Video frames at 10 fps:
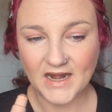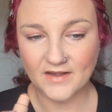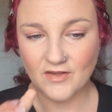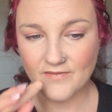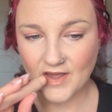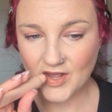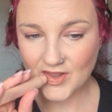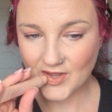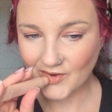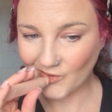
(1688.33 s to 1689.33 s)
And I love
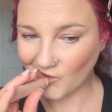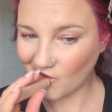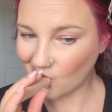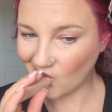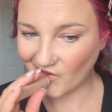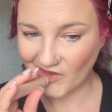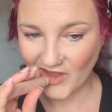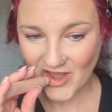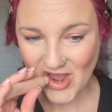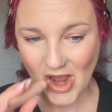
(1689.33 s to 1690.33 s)
how it looks when I
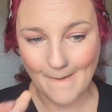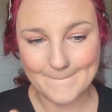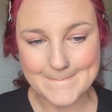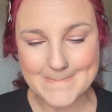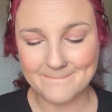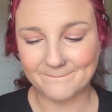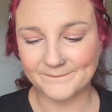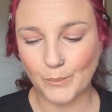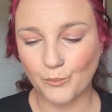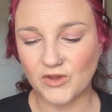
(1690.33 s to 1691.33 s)
mix it
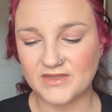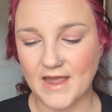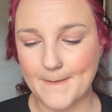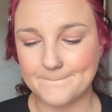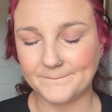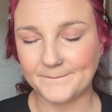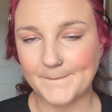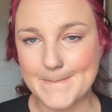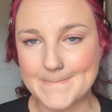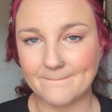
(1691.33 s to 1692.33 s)
with that
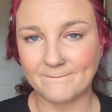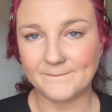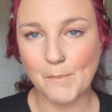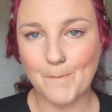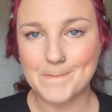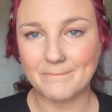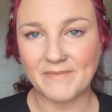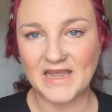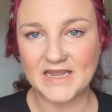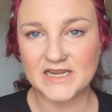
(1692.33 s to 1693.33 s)

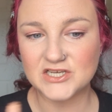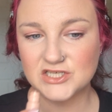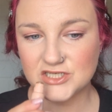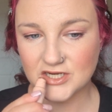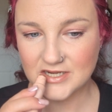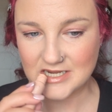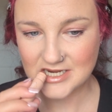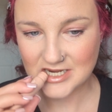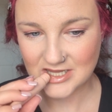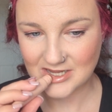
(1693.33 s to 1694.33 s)
pinkish
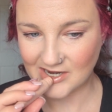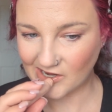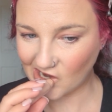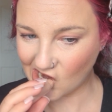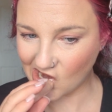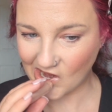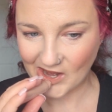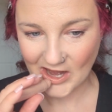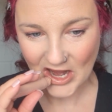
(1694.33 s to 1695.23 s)
liner.